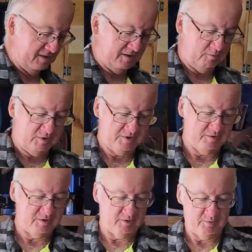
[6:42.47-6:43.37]
So what I'll do
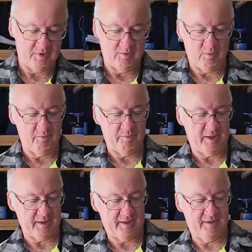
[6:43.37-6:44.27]
is I'll put one
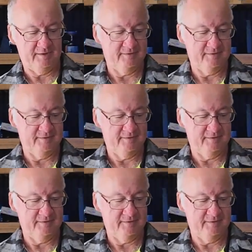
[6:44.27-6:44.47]
back,